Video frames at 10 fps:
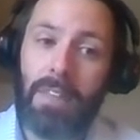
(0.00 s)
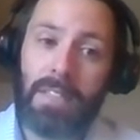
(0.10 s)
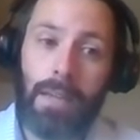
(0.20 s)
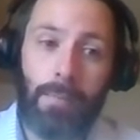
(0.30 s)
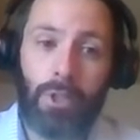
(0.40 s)

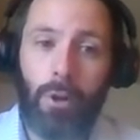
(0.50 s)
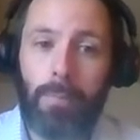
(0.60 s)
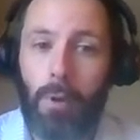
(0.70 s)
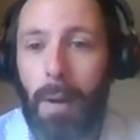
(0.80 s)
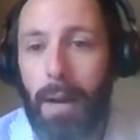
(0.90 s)
It's not the
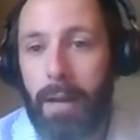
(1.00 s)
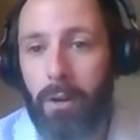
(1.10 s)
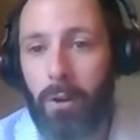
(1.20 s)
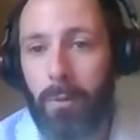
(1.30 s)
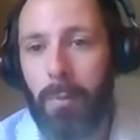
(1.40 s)
same as crypto
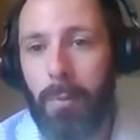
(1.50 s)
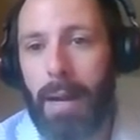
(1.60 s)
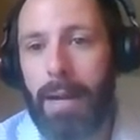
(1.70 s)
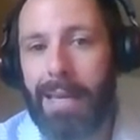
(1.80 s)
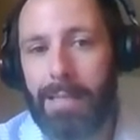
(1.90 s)
mining.
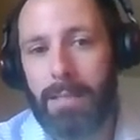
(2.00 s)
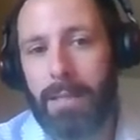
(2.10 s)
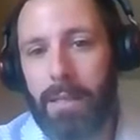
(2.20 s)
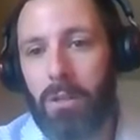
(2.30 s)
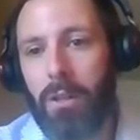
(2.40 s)
Crypto
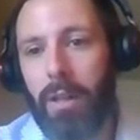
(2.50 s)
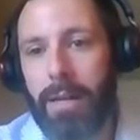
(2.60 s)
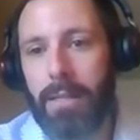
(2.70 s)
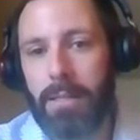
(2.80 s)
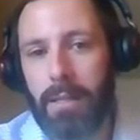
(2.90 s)
mining is
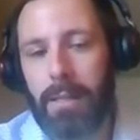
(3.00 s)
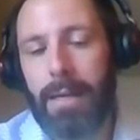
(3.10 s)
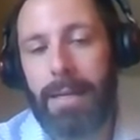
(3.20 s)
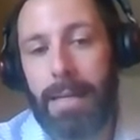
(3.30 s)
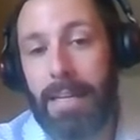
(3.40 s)
legal. That
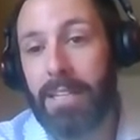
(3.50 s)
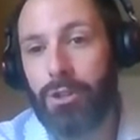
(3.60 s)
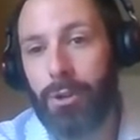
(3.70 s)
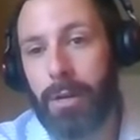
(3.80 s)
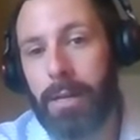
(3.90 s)
is
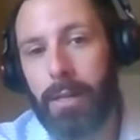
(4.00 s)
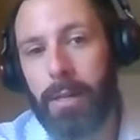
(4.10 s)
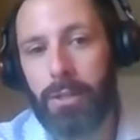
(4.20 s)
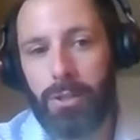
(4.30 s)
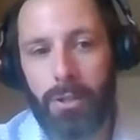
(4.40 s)
an
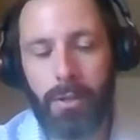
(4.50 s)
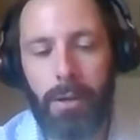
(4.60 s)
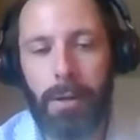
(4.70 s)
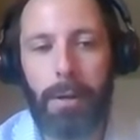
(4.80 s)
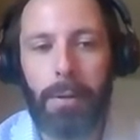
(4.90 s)
industry that
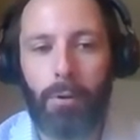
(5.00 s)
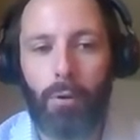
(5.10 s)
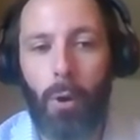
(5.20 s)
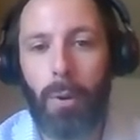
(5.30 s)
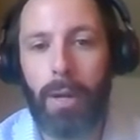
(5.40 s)
is
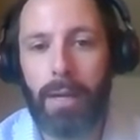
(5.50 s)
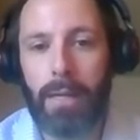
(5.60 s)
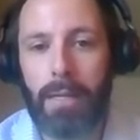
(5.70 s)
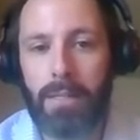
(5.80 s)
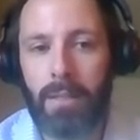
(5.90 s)

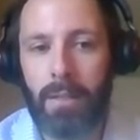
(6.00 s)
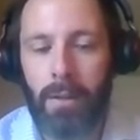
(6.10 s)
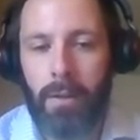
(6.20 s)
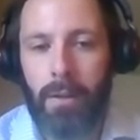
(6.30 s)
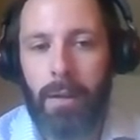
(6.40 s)
growing as